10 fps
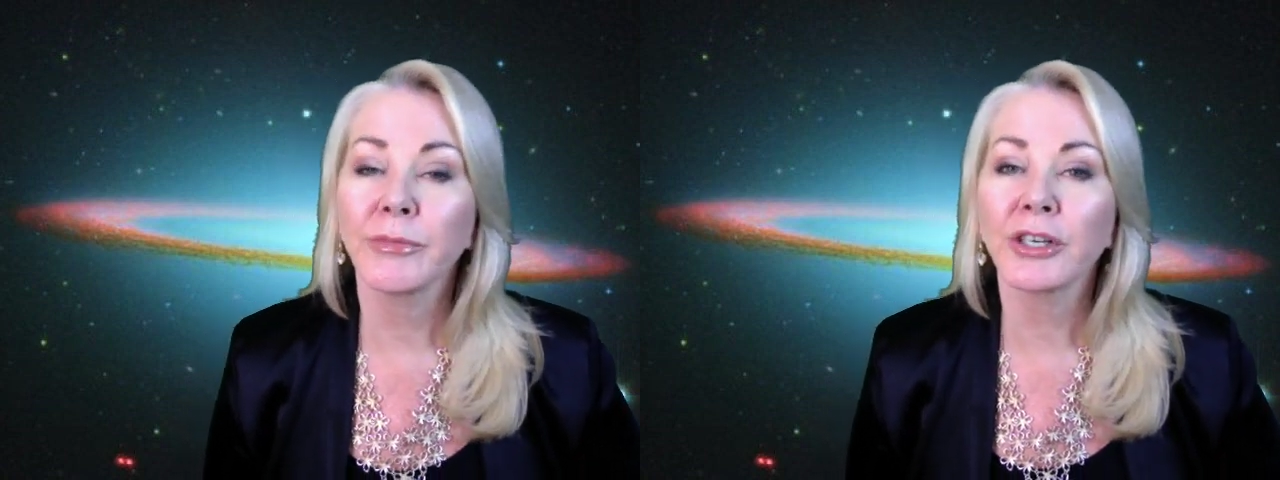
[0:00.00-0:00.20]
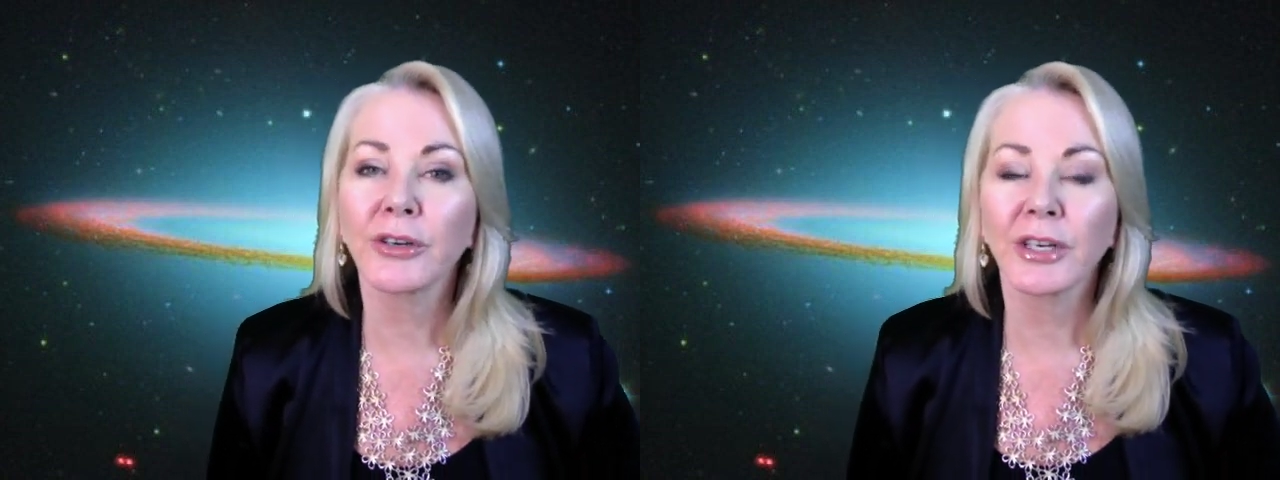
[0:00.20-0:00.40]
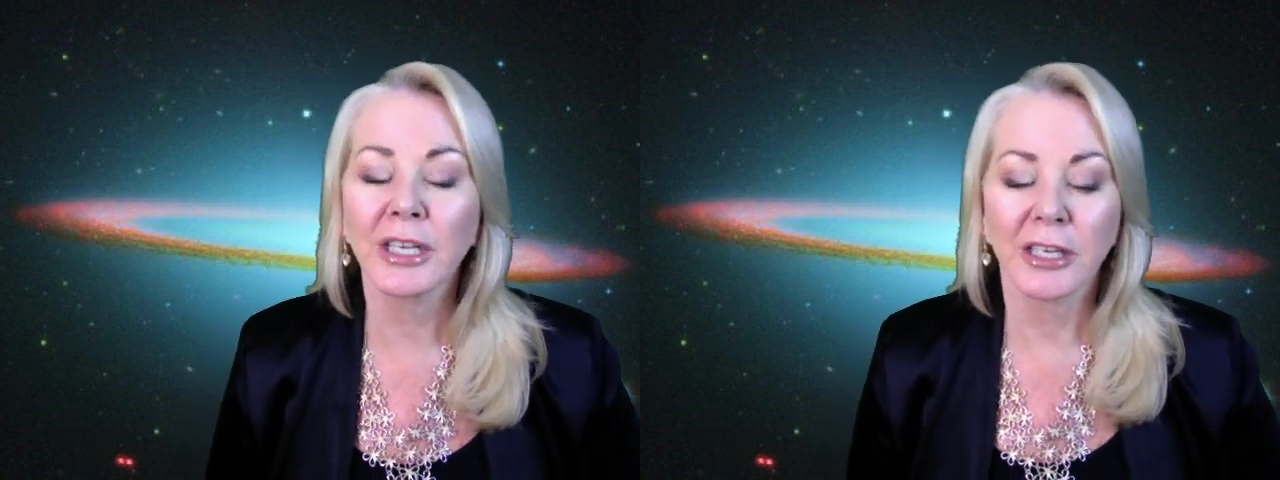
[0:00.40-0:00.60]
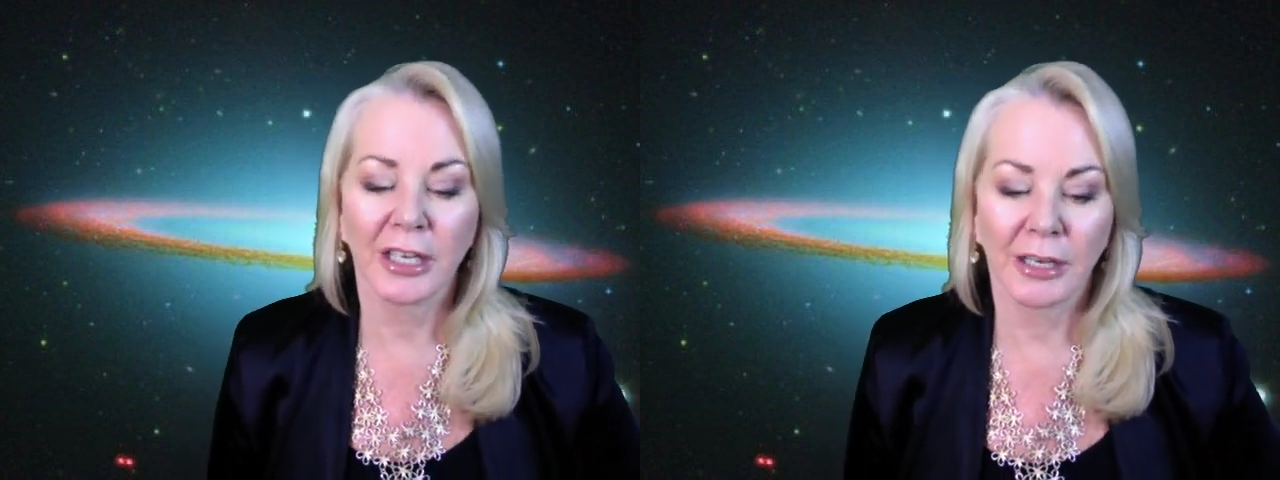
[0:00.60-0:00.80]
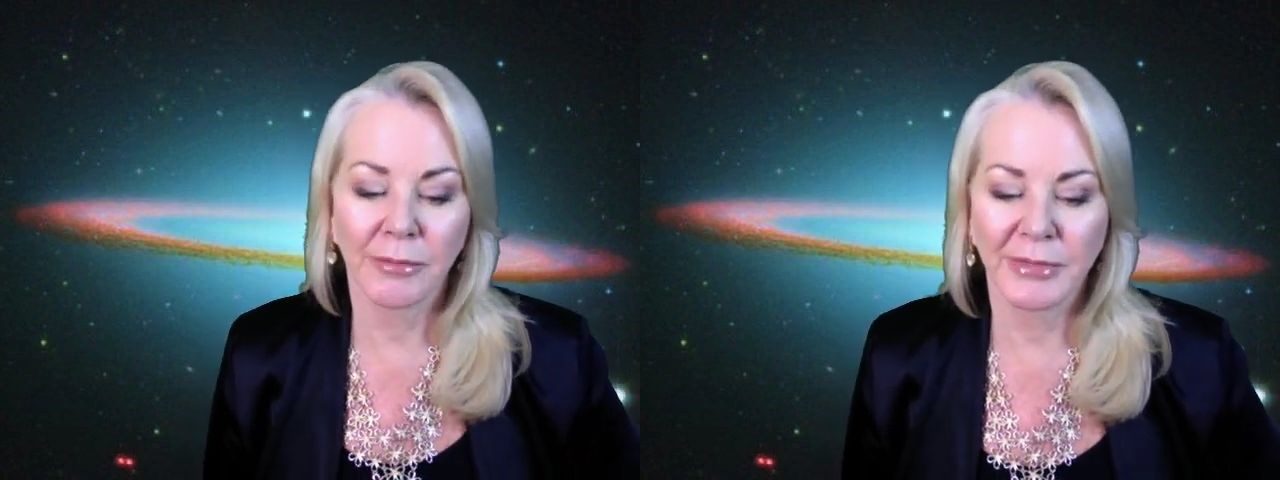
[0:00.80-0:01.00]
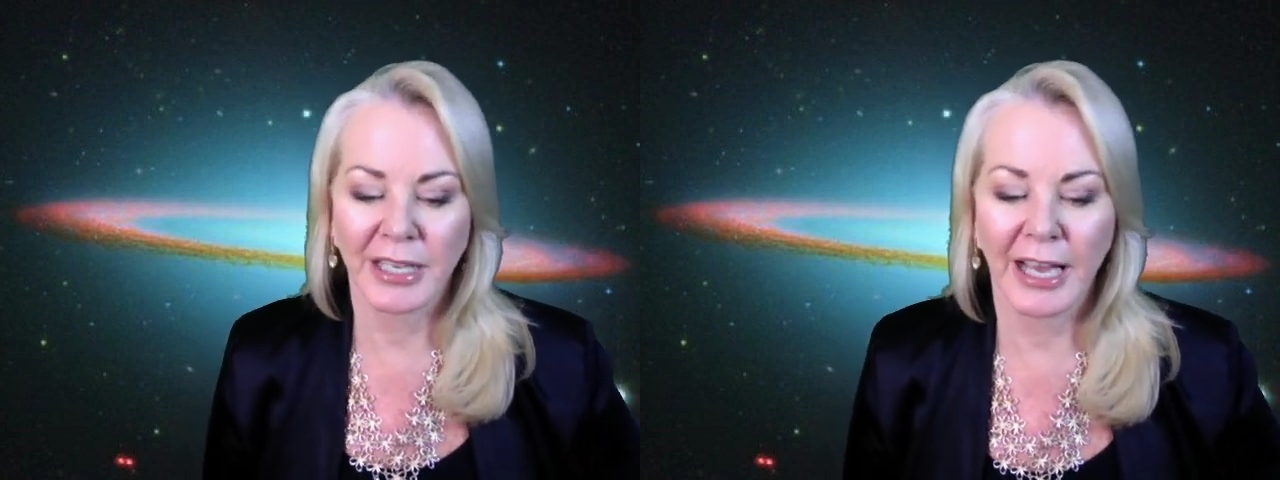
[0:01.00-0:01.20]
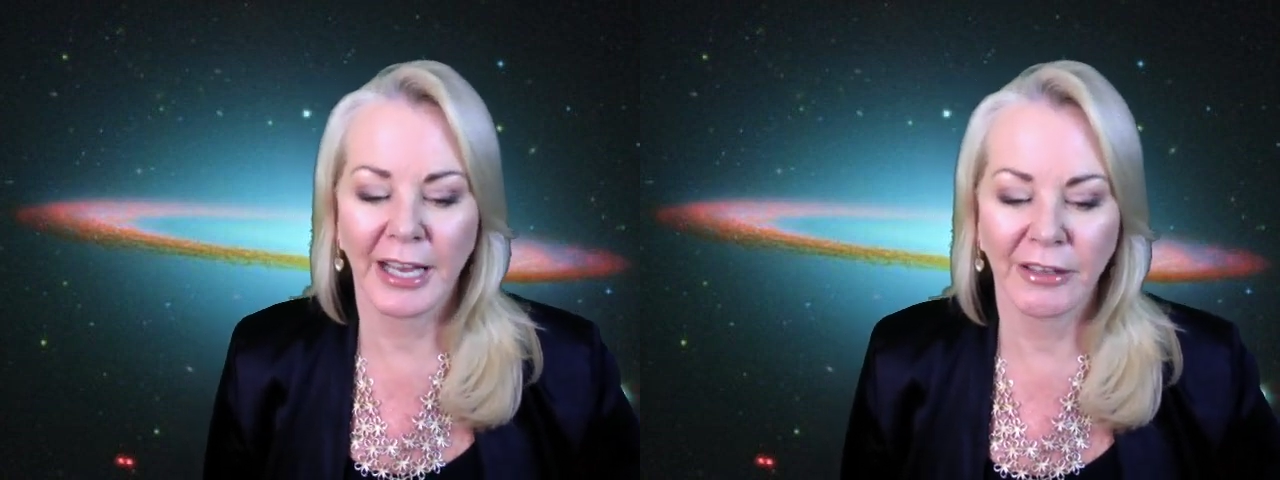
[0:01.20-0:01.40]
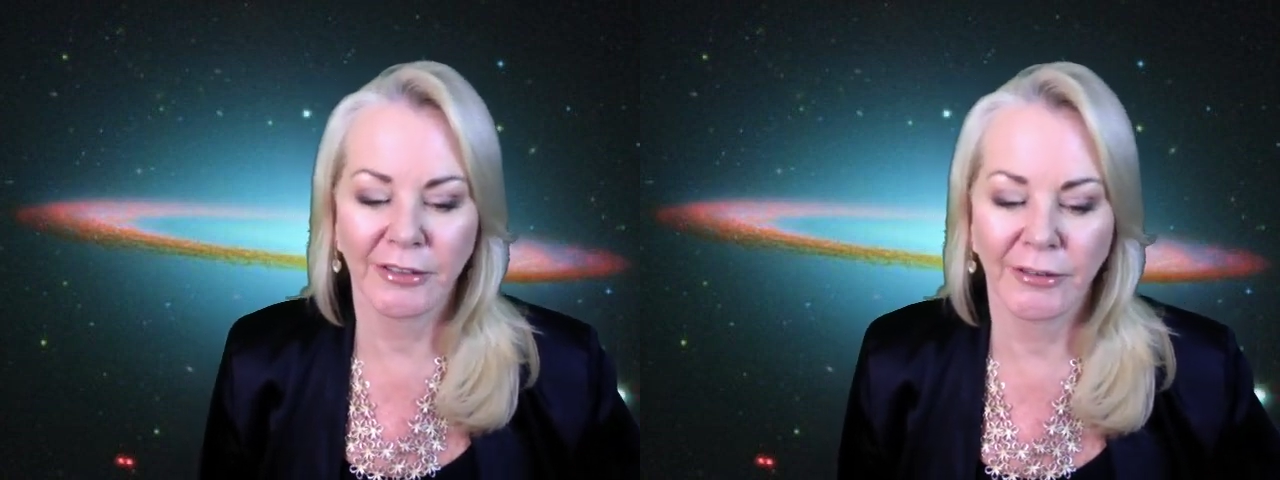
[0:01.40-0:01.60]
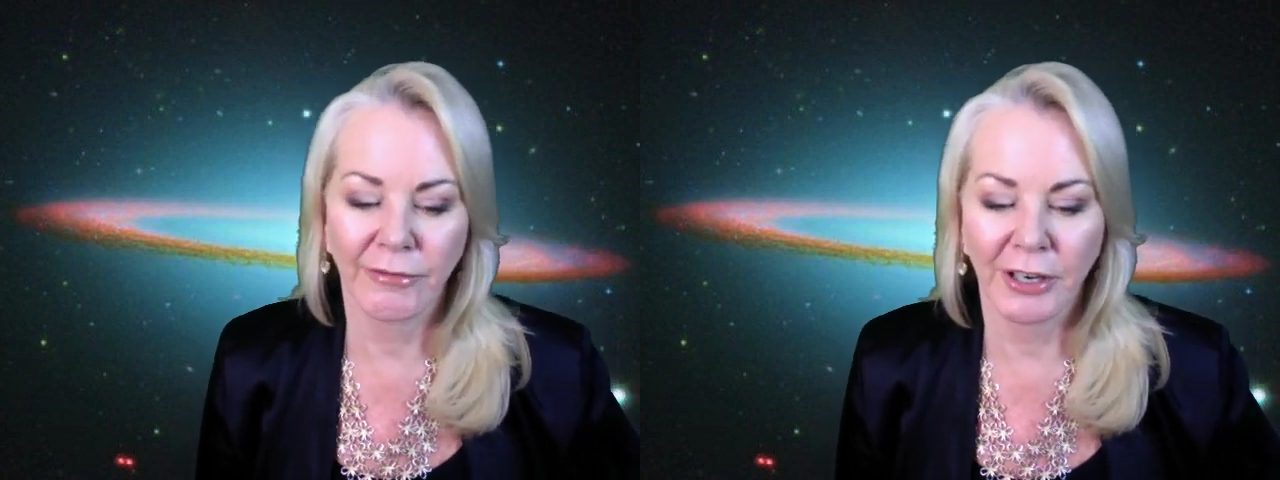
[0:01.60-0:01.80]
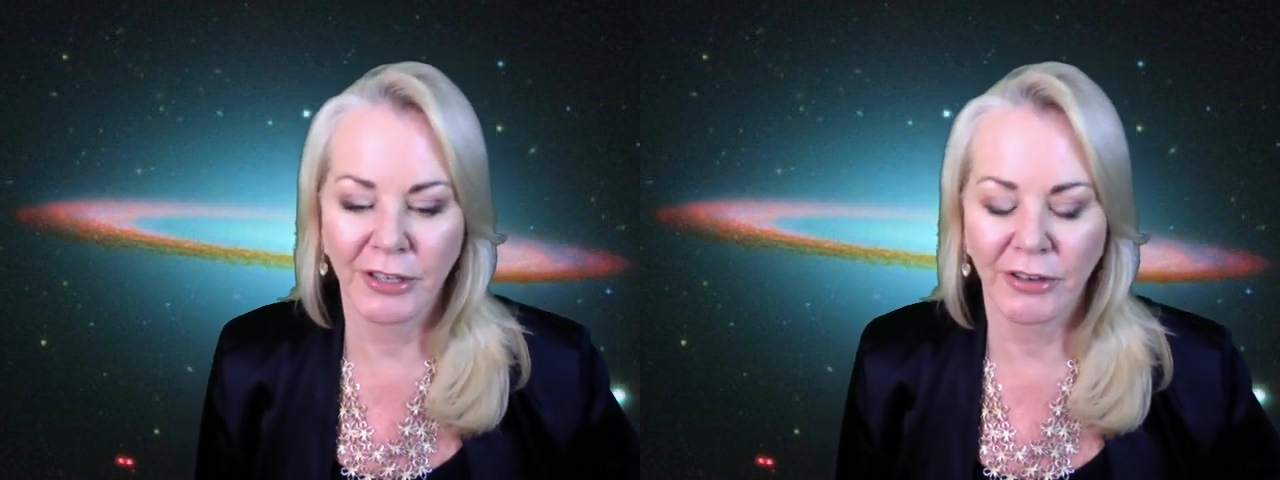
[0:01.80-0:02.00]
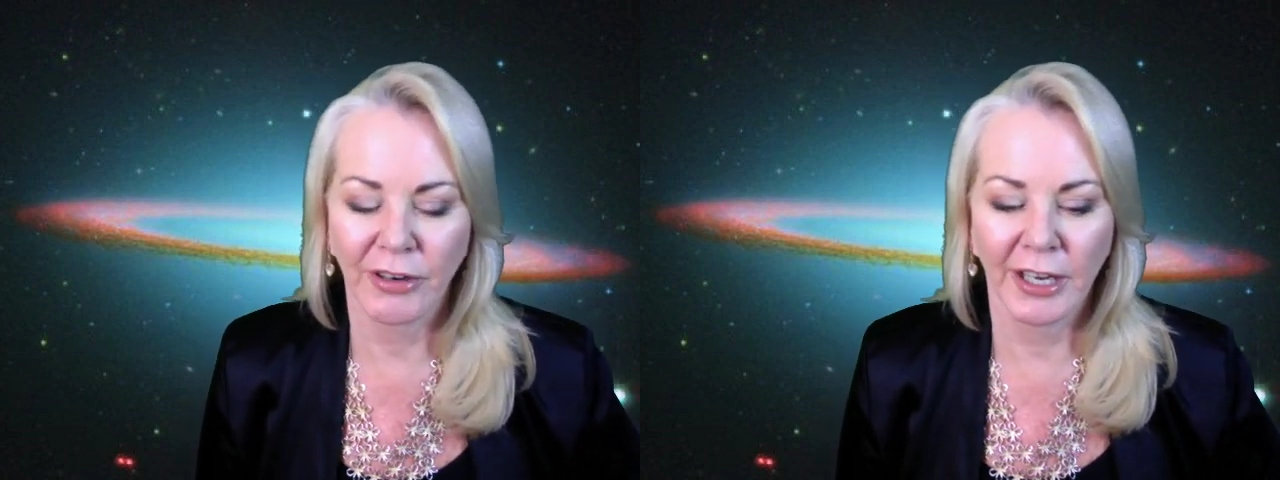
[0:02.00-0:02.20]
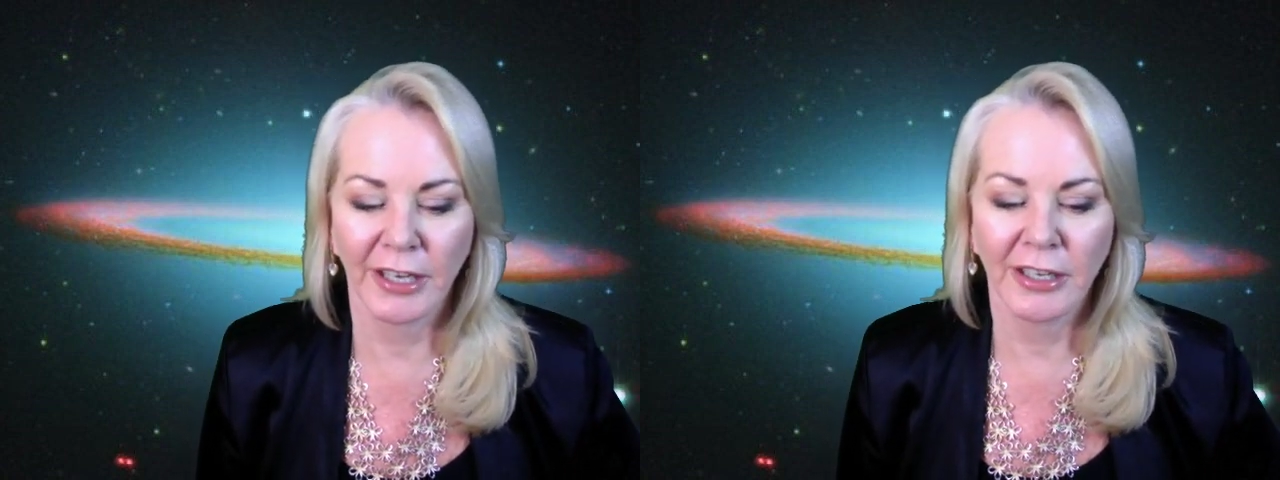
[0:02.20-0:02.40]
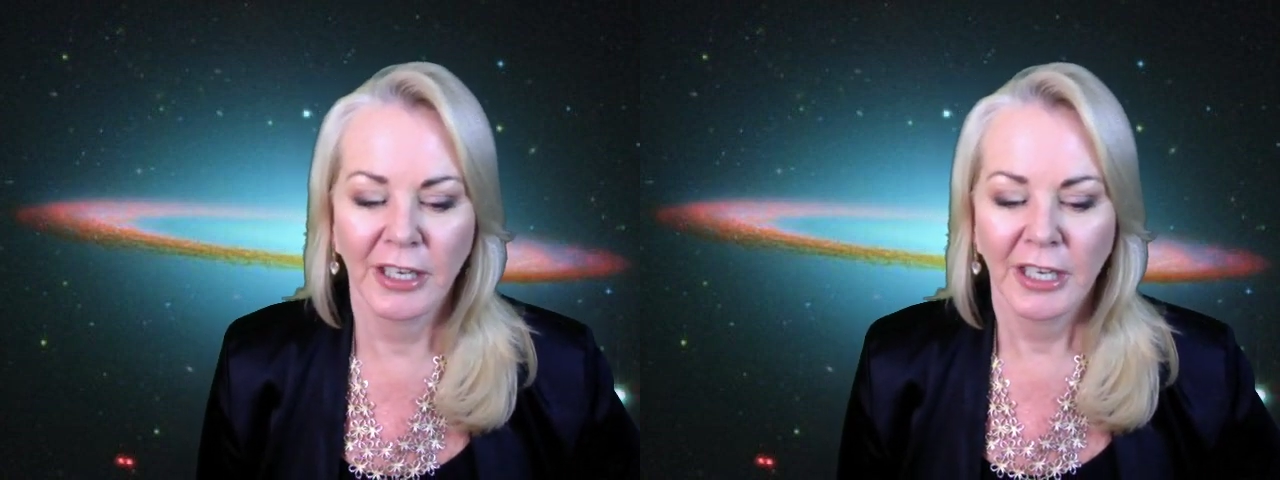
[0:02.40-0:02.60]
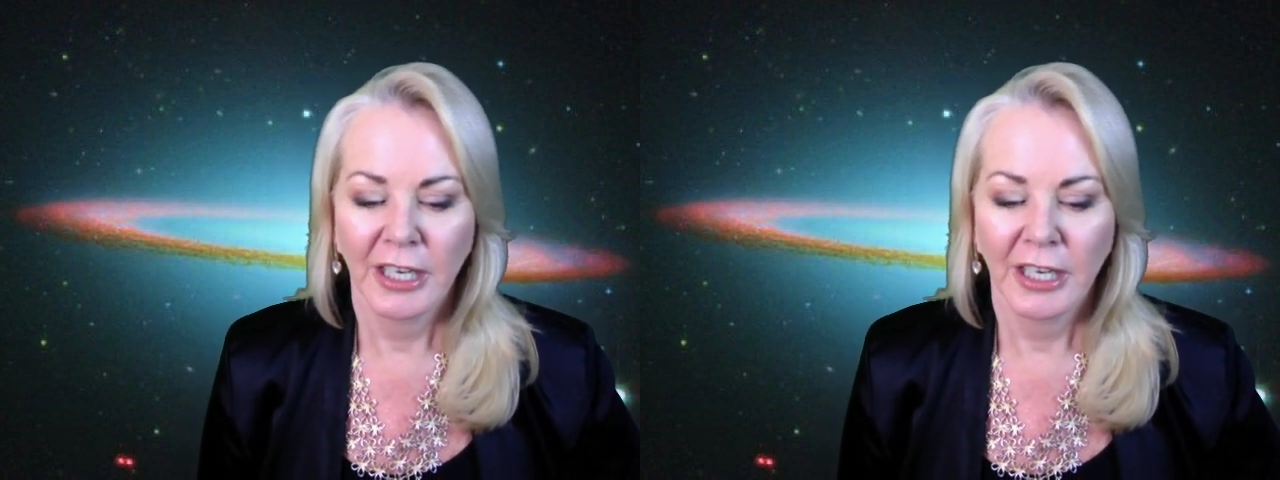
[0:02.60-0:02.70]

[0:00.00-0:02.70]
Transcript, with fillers: Mercury comes out of retrograde.